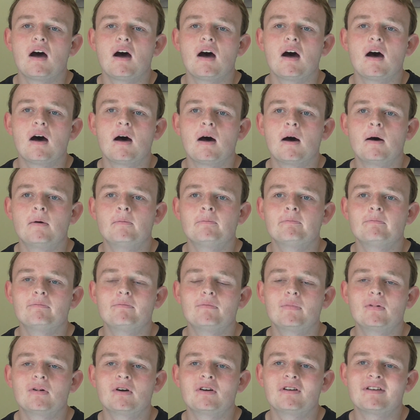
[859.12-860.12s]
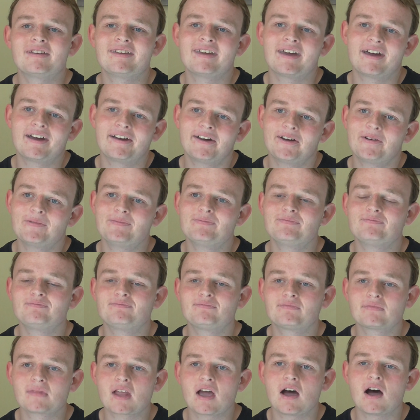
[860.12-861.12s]
but yeah,
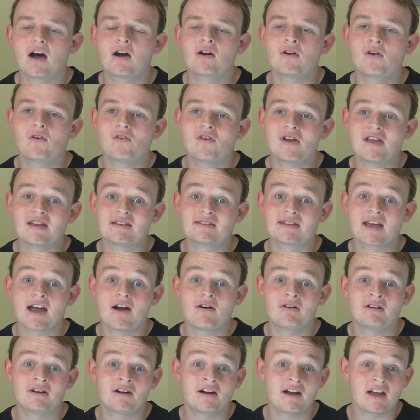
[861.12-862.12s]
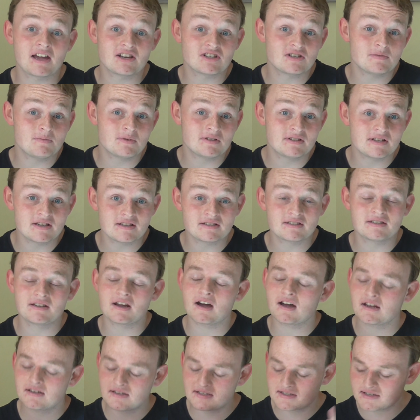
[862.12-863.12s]
Hungary is out, and I actually predicted,
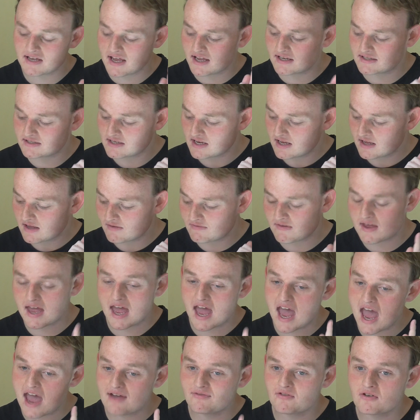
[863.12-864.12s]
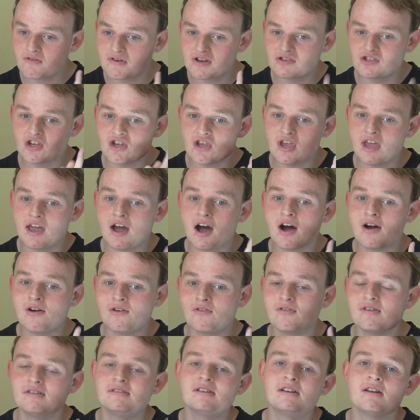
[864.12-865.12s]
I said, if there ever is a year
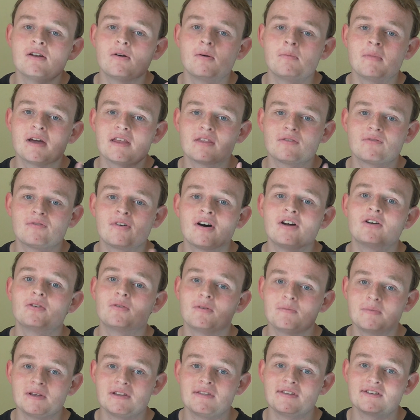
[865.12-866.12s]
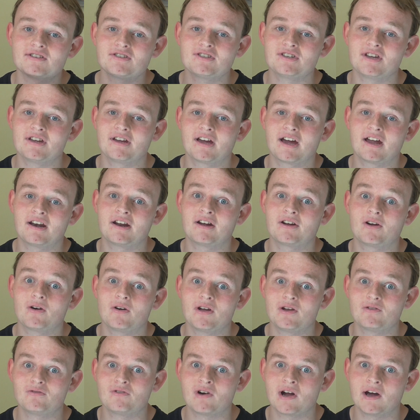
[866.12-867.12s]
Hungary did not make the final, it would be this year, and I got
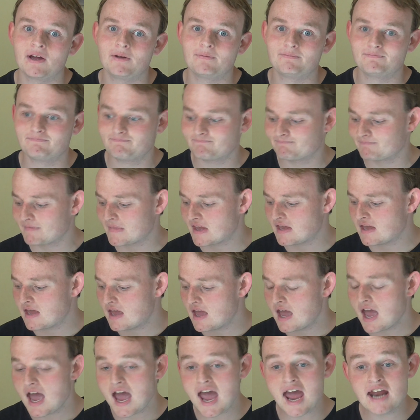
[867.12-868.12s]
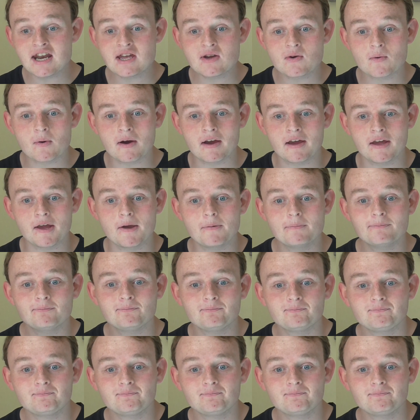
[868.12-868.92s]
it right. Anyway,